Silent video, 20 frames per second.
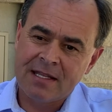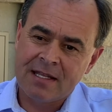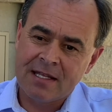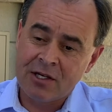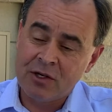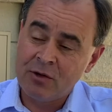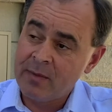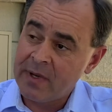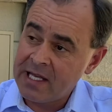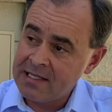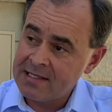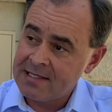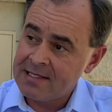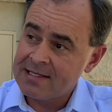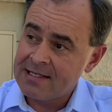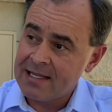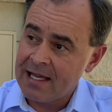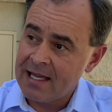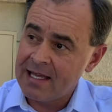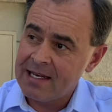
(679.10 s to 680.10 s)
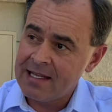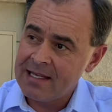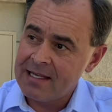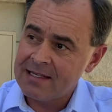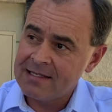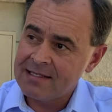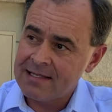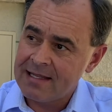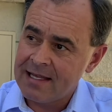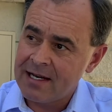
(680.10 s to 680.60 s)
Humane Society
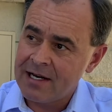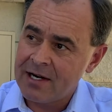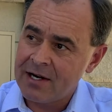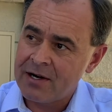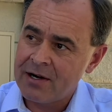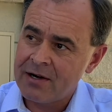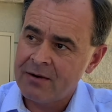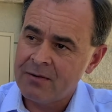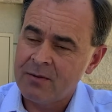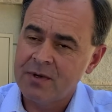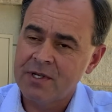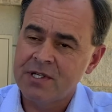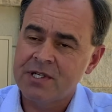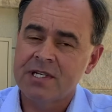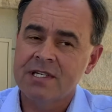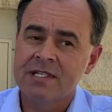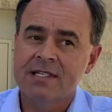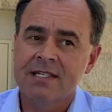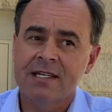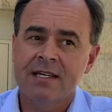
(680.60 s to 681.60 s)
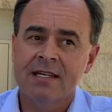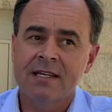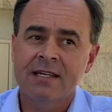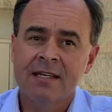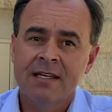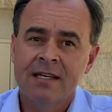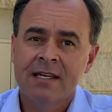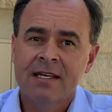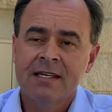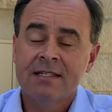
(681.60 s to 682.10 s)
is there, which is
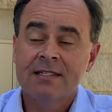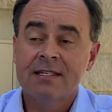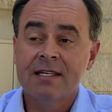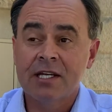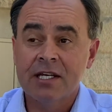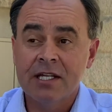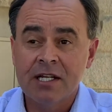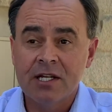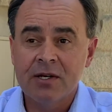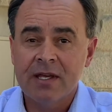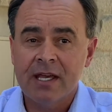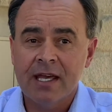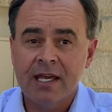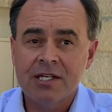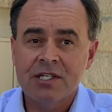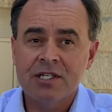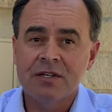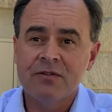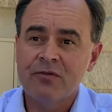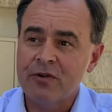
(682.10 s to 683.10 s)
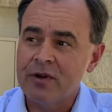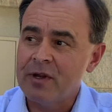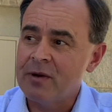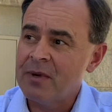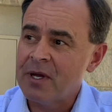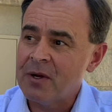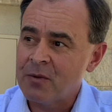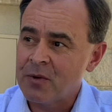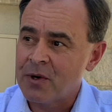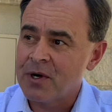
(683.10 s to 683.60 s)
it's a good location for
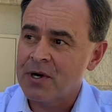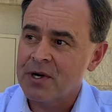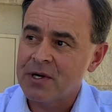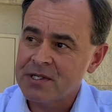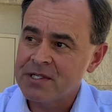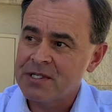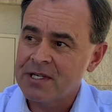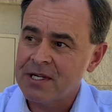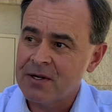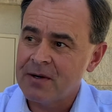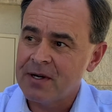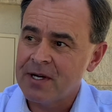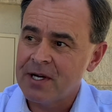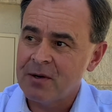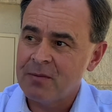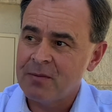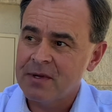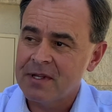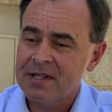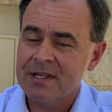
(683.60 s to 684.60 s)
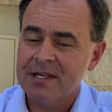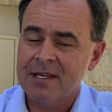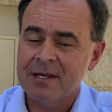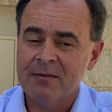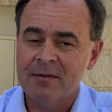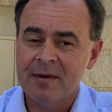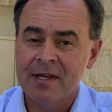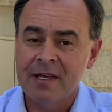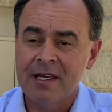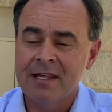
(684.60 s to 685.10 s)
inmate workers to go help at
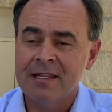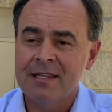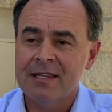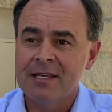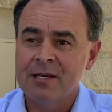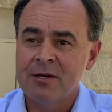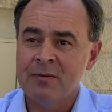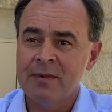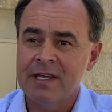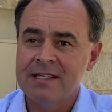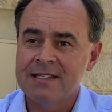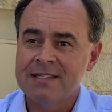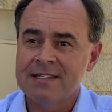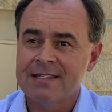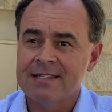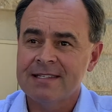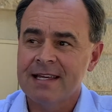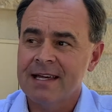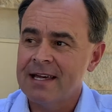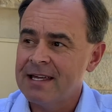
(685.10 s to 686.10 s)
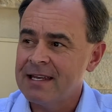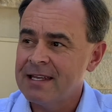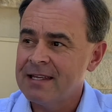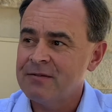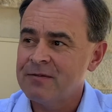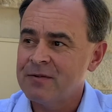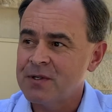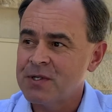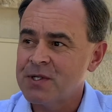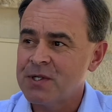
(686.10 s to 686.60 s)
the Humane Society
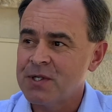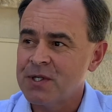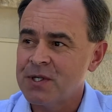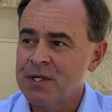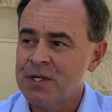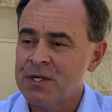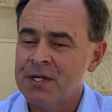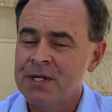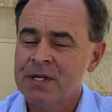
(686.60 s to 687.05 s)
for sure.